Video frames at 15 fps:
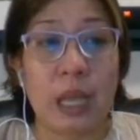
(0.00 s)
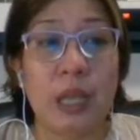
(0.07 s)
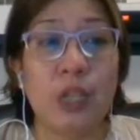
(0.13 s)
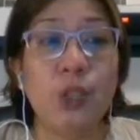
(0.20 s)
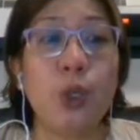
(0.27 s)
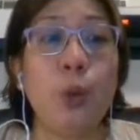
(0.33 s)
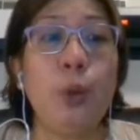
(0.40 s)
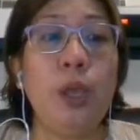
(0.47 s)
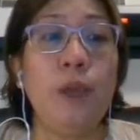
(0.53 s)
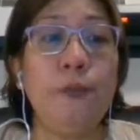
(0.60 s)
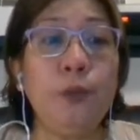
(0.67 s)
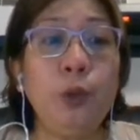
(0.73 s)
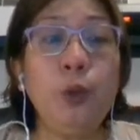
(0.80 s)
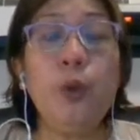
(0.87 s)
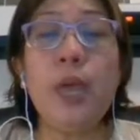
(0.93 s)
So if
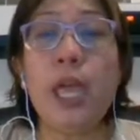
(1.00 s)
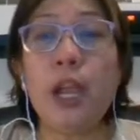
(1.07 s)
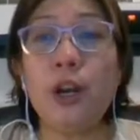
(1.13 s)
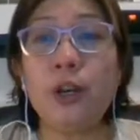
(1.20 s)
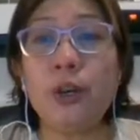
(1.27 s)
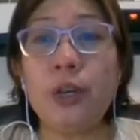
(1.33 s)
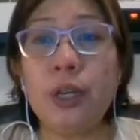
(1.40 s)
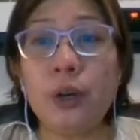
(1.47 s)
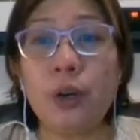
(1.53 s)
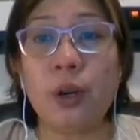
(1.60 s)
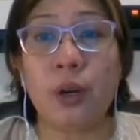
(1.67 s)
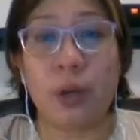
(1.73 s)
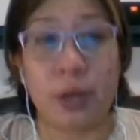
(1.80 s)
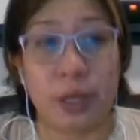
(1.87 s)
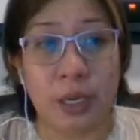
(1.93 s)
2 error
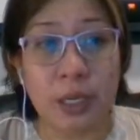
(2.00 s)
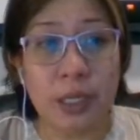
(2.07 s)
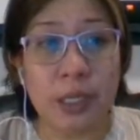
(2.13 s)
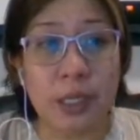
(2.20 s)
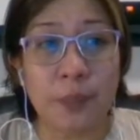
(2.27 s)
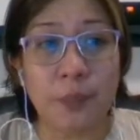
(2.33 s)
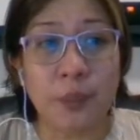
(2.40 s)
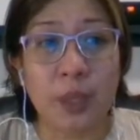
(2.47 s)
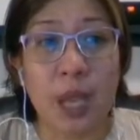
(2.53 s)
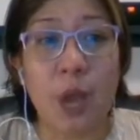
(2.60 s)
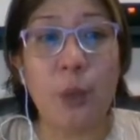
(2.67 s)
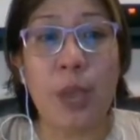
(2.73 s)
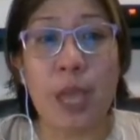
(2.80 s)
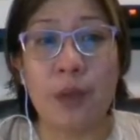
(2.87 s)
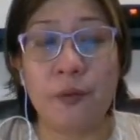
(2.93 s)
occurs,
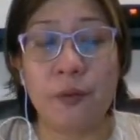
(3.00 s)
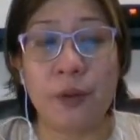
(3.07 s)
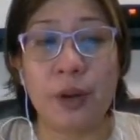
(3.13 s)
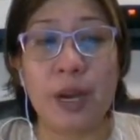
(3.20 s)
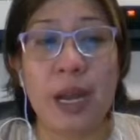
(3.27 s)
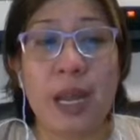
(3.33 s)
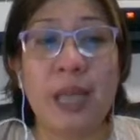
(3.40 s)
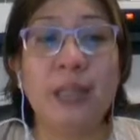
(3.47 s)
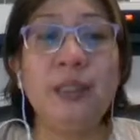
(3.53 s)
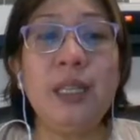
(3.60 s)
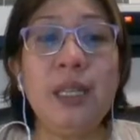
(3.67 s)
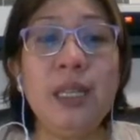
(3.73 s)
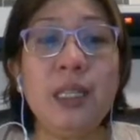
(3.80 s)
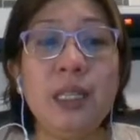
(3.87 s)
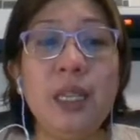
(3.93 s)
however, the
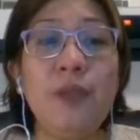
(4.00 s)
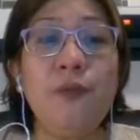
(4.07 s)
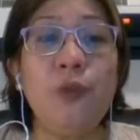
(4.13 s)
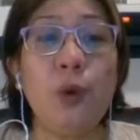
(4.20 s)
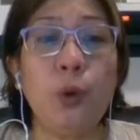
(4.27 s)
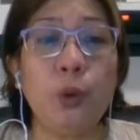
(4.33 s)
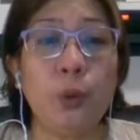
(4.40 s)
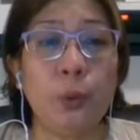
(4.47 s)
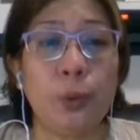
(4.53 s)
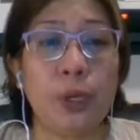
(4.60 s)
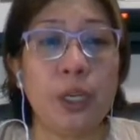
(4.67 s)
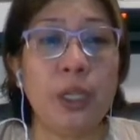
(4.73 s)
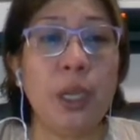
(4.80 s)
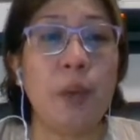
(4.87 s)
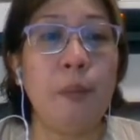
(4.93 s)
received code
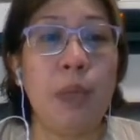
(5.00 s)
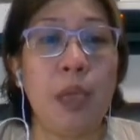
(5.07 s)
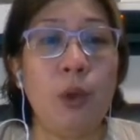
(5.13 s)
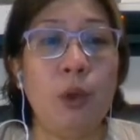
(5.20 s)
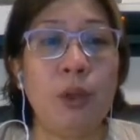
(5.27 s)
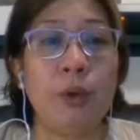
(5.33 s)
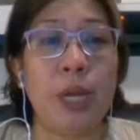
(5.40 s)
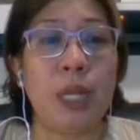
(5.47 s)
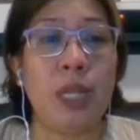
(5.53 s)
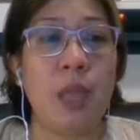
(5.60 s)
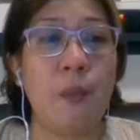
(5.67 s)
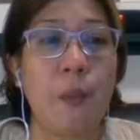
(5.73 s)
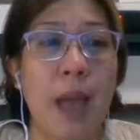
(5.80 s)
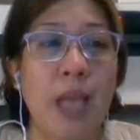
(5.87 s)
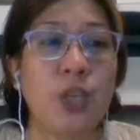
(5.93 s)
word may already
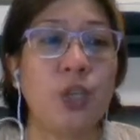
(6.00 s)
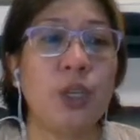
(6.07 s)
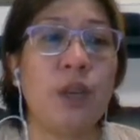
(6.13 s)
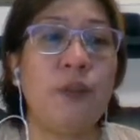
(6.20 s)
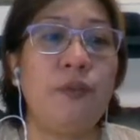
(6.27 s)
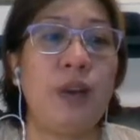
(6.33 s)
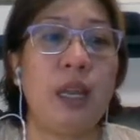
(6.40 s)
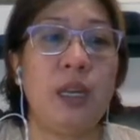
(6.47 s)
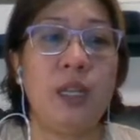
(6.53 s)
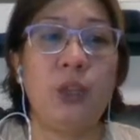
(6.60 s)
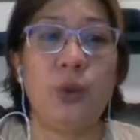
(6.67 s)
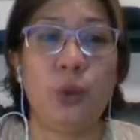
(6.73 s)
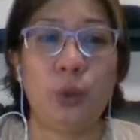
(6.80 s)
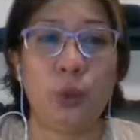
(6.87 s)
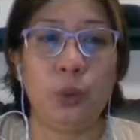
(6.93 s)
match a valid
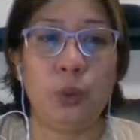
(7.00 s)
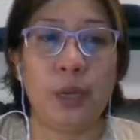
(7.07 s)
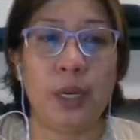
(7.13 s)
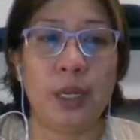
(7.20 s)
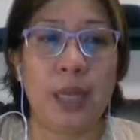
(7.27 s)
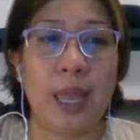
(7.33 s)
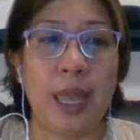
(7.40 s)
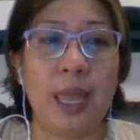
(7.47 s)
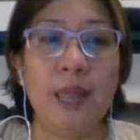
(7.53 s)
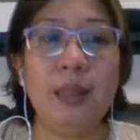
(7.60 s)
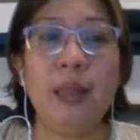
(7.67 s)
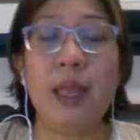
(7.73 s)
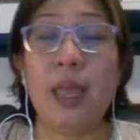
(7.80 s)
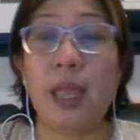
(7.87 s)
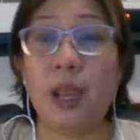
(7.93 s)
code word and
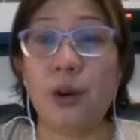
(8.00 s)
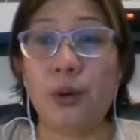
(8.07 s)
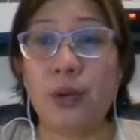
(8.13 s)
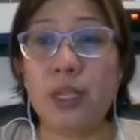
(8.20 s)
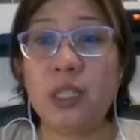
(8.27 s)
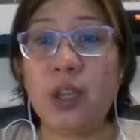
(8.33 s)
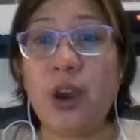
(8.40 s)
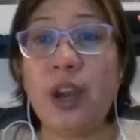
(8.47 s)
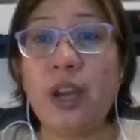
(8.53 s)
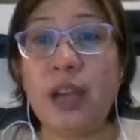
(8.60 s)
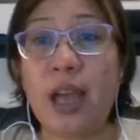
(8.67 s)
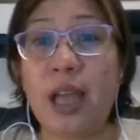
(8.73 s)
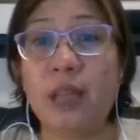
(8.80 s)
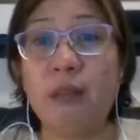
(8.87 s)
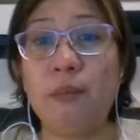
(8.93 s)
the errors are
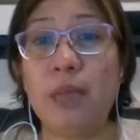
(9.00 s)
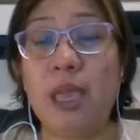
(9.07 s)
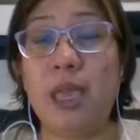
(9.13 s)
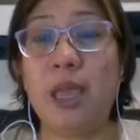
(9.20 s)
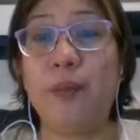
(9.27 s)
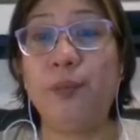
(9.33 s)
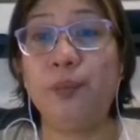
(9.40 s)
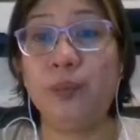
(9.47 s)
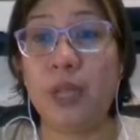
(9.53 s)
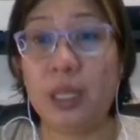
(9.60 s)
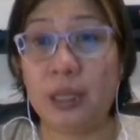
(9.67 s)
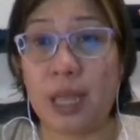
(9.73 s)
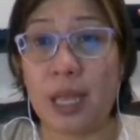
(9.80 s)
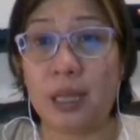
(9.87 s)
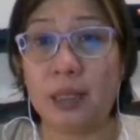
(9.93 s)
not being
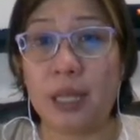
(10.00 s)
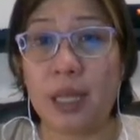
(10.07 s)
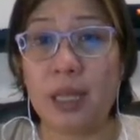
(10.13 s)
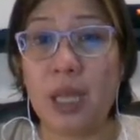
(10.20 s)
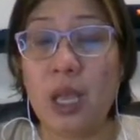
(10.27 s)
detected.